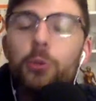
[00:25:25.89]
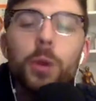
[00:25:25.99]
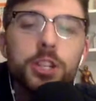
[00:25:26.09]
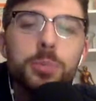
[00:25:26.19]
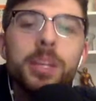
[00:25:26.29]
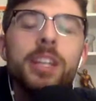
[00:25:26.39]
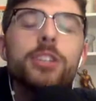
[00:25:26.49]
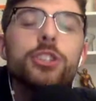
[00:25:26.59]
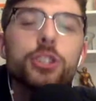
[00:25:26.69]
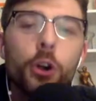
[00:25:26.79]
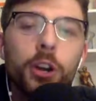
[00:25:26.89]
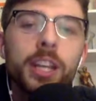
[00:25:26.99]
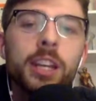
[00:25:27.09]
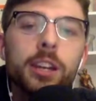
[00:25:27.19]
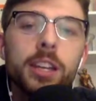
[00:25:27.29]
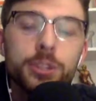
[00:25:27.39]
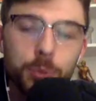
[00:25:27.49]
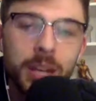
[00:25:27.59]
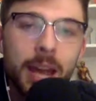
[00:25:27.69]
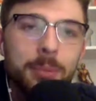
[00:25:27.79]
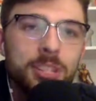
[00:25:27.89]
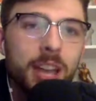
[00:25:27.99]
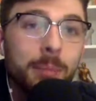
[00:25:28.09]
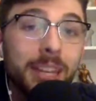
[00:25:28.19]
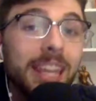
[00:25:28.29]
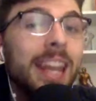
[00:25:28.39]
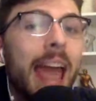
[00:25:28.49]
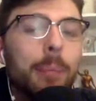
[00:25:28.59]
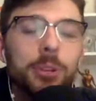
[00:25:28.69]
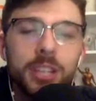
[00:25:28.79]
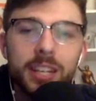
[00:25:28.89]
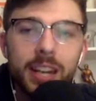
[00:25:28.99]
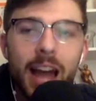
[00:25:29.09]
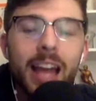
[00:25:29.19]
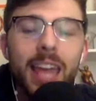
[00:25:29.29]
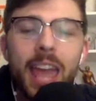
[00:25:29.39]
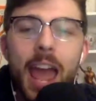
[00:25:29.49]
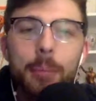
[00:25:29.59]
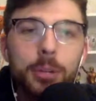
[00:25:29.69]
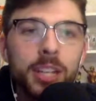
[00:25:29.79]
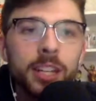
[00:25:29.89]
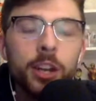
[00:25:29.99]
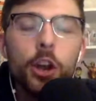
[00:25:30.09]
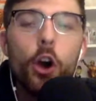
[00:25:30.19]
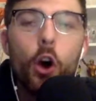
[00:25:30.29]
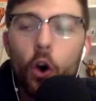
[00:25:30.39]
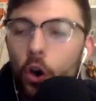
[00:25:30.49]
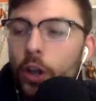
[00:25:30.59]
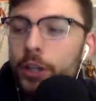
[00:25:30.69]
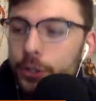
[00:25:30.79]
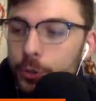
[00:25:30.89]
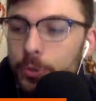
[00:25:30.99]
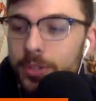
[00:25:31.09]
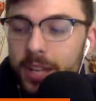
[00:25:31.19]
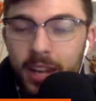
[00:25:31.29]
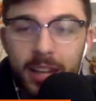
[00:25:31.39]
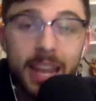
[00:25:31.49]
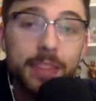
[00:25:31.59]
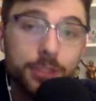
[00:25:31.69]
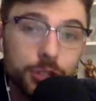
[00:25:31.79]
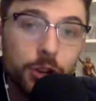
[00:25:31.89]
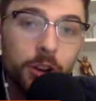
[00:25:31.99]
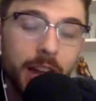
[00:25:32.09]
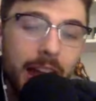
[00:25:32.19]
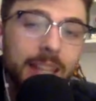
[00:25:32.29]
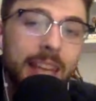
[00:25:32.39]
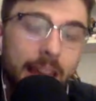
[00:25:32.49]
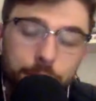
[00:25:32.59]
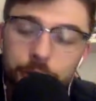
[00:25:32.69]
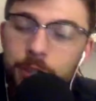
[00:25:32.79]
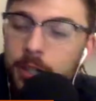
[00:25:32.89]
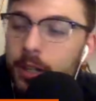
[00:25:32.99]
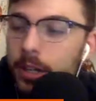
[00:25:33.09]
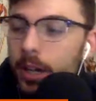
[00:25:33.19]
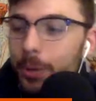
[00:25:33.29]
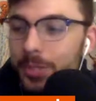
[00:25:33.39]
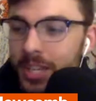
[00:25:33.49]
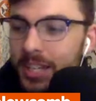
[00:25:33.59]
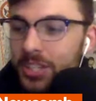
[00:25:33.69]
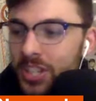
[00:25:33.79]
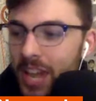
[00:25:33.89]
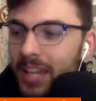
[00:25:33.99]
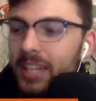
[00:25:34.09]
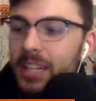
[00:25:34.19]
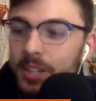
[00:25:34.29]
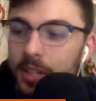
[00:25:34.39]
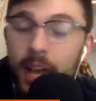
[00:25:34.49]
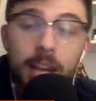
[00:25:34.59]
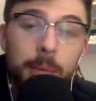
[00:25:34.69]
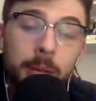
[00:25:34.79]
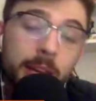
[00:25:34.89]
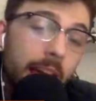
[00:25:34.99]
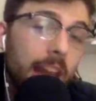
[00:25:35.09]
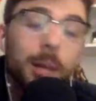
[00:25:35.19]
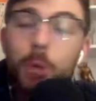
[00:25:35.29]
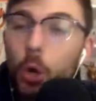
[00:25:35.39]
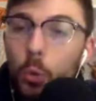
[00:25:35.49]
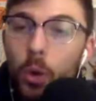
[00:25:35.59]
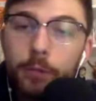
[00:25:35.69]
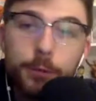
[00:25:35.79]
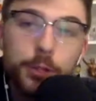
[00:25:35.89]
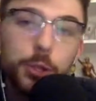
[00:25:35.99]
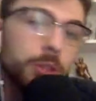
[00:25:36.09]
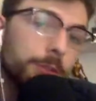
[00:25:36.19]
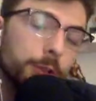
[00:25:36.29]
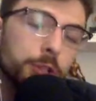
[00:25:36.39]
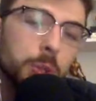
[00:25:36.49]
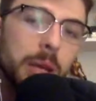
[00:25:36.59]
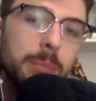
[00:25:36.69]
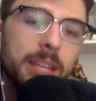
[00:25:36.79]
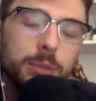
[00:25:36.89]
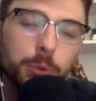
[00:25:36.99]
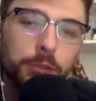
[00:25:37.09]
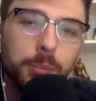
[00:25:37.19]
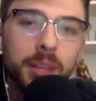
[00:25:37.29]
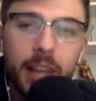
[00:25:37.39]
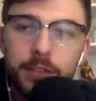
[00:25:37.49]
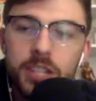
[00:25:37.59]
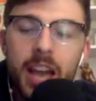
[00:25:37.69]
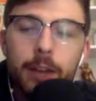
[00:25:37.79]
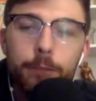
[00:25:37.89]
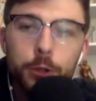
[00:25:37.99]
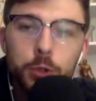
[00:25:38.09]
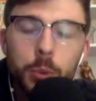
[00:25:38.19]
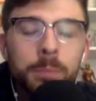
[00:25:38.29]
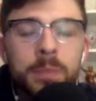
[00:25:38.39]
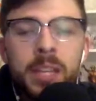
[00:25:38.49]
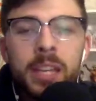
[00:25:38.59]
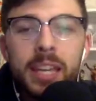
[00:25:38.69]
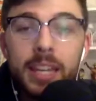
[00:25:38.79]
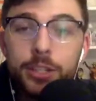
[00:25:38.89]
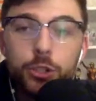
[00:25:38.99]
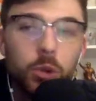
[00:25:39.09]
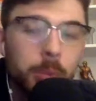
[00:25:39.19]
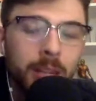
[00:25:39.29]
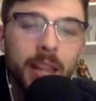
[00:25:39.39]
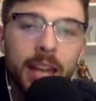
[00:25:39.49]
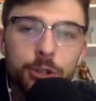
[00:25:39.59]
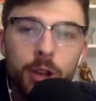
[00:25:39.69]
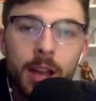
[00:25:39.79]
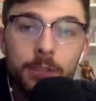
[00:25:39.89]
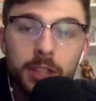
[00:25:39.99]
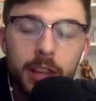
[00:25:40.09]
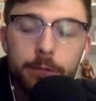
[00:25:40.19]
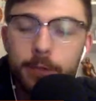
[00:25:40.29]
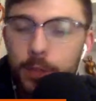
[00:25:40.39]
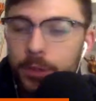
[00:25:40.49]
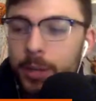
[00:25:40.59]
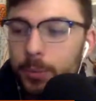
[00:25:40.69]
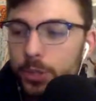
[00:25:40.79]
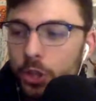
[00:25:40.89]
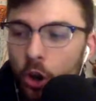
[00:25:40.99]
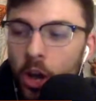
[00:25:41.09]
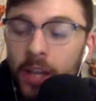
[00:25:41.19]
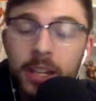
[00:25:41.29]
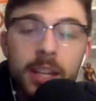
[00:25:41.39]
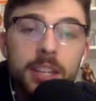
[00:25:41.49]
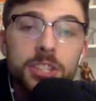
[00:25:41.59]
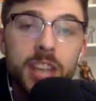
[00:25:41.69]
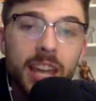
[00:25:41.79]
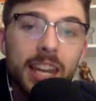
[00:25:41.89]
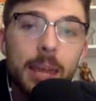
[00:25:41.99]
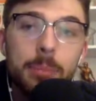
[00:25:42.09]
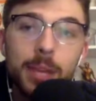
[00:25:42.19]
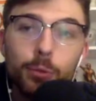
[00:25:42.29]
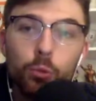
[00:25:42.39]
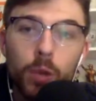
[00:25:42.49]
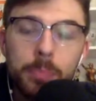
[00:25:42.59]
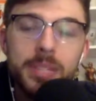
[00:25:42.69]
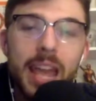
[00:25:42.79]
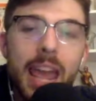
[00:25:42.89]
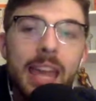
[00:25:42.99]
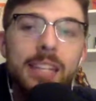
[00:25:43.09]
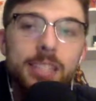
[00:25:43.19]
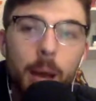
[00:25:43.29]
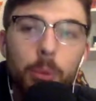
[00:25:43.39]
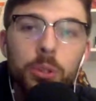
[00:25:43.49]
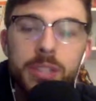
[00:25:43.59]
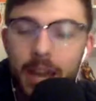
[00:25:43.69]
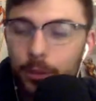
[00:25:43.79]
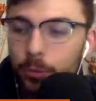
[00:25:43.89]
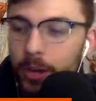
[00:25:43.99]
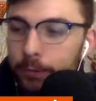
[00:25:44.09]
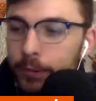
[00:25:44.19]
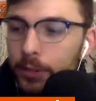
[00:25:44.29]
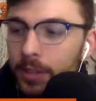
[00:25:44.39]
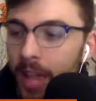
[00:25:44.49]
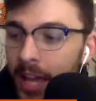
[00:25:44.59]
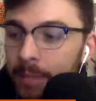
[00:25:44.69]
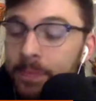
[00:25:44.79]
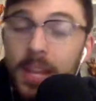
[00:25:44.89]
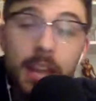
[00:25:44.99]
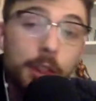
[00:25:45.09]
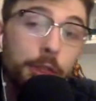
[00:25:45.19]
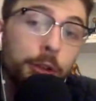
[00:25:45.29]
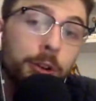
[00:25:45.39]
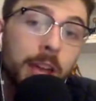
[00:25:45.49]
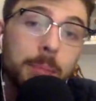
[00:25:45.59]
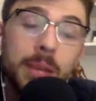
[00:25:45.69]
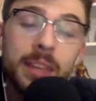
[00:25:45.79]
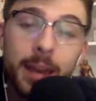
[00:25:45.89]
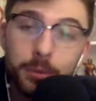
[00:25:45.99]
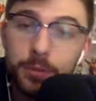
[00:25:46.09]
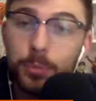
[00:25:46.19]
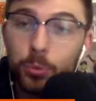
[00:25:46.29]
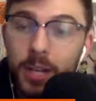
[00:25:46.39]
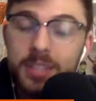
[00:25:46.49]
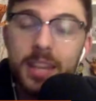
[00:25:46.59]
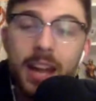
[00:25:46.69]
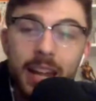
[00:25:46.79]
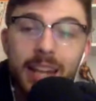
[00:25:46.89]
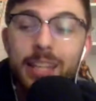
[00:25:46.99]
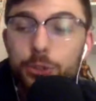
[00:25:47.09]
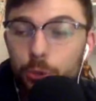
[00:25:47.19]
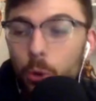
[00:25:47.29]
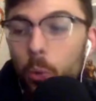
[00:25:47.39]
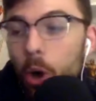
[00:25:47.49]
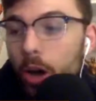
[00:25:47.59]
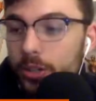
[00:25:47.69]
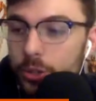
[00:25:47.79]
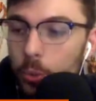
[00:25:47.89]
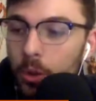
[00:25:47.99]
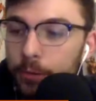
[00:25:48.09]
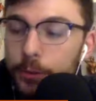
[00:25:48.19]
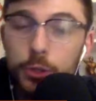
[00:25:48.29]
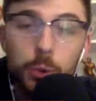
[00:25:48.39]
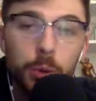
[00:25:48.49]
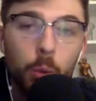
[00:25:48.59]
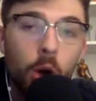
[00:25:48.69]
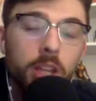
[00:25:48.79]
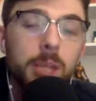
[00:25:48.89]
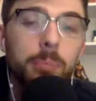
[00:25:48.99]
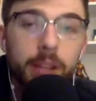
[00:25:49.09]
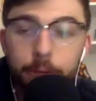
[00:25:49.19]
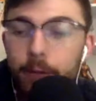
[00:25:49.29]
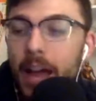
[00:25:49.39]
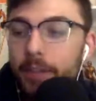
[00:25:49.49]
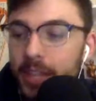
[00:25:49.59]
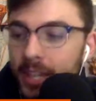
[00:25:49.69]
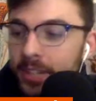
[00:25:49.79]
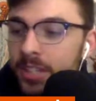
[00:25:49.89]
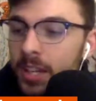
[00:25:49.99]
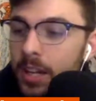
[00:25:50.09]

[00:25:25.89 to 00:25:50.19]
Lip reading: Rutschman starting his rehab assignment in Aberdeen, at High A Aberdeen on Tuesday night. Got the start at catcher, was hitting second in the lineup. Ended up going 1-for-2. His first two ABs were from the left side. First one hit a screaming line drive to left field that was caught. Second AB ripped a double down the right field line. And then third AB, that was from the right side, and he drew a walk. So 1-for-2 with a walk. He played five innings.